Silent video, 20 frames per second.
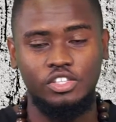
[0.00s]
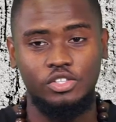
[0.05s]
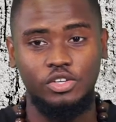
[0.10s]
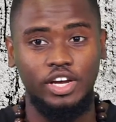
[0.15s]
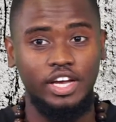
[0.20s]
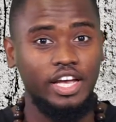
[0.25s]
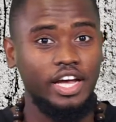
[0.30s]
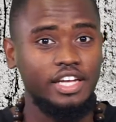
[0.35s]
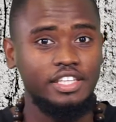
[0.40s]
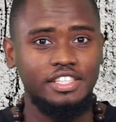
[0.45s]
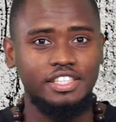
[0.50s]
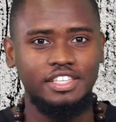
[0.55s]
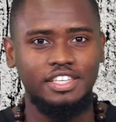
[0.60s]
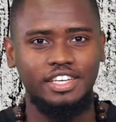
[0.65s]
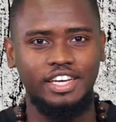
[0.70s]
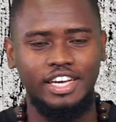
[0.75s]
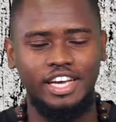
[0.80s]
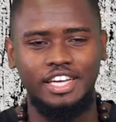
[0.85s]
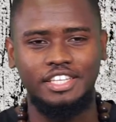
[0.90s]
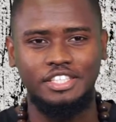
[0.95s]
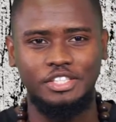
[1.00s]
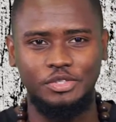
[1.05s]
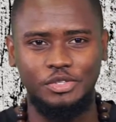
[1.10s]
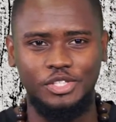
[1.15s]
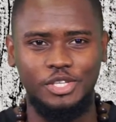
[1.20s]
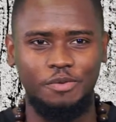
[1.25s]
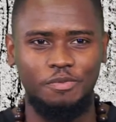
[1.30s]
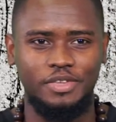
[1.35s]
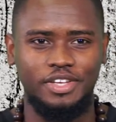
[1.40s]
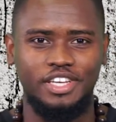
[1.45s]
I had to do
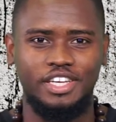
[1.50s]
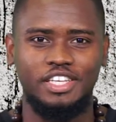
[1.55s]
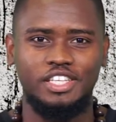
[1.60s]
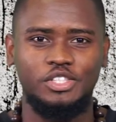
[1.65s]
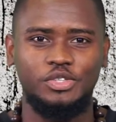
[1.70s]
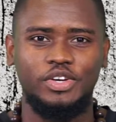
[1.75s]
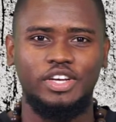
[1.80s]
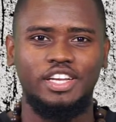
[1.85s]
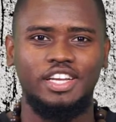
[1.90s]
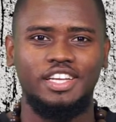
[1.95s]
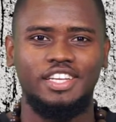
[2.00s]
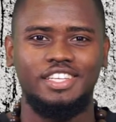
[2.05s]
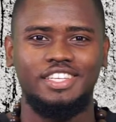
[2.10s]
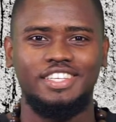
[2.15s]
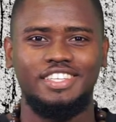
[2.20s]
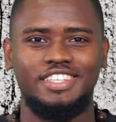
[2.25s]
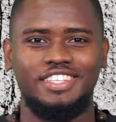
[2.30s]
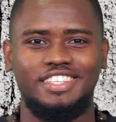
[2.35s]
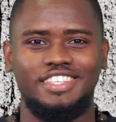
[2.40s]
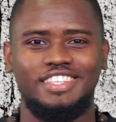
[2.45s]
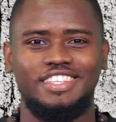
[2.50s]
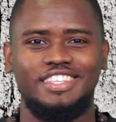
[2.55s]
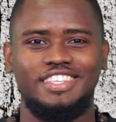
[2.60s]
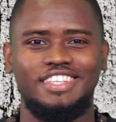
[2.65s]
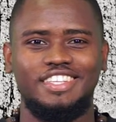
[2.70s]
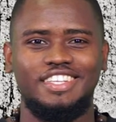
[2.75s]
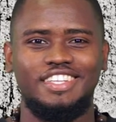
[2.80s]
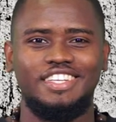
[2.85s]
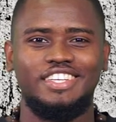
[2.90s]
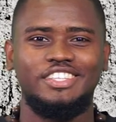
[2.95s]
something as well.
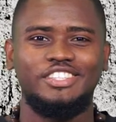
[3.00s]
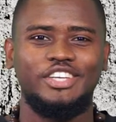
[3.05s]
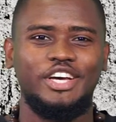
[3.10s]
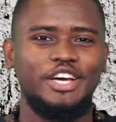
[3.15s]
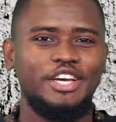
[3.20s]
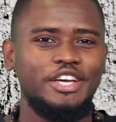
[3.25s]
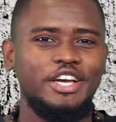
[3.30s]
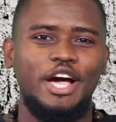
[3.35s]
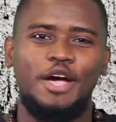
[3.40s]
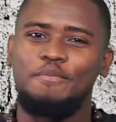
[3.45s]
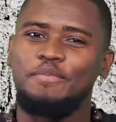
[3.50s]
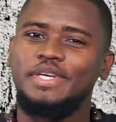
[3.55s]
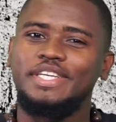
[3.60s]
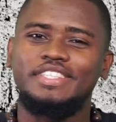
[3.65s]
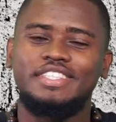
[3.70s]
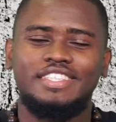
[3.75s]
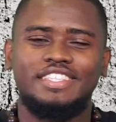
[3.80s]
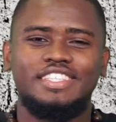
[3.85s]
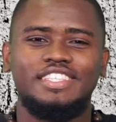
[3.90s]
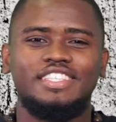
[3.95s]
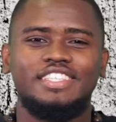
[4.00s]
So I paint.